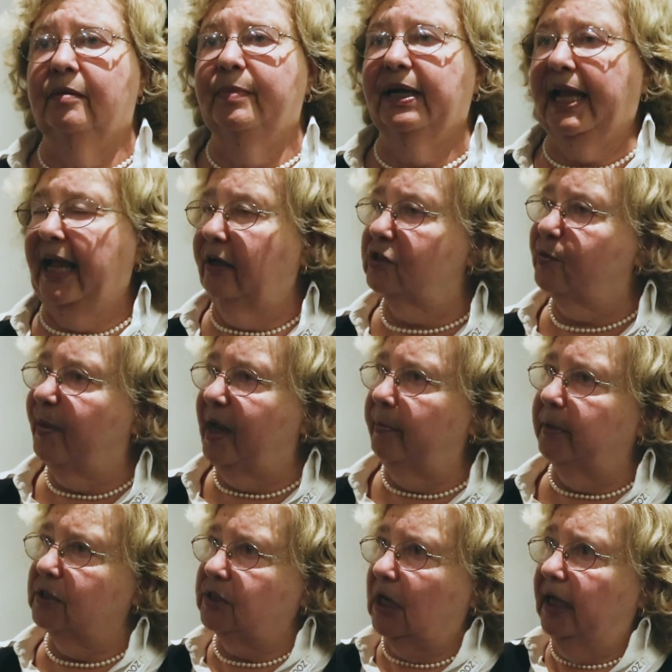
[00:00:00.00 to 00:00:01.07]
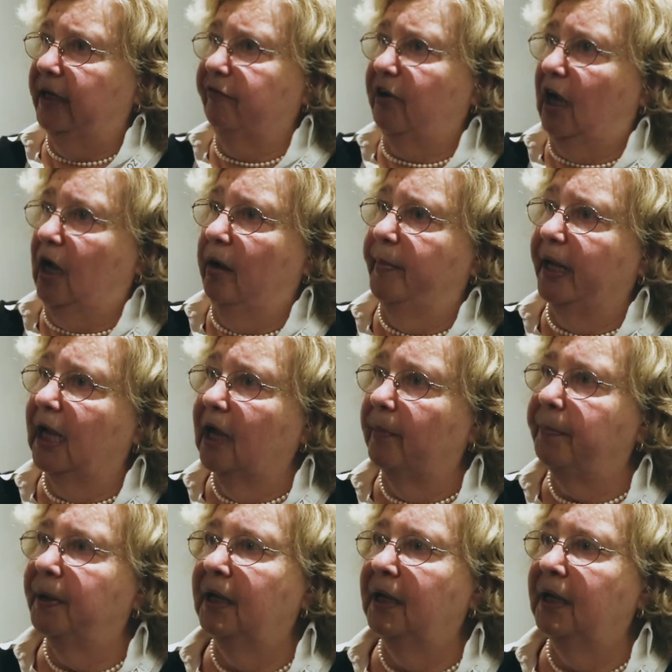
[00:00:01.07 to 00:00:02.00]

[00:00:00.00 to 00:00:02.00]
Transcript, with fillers: accounts payable is kind of coming up.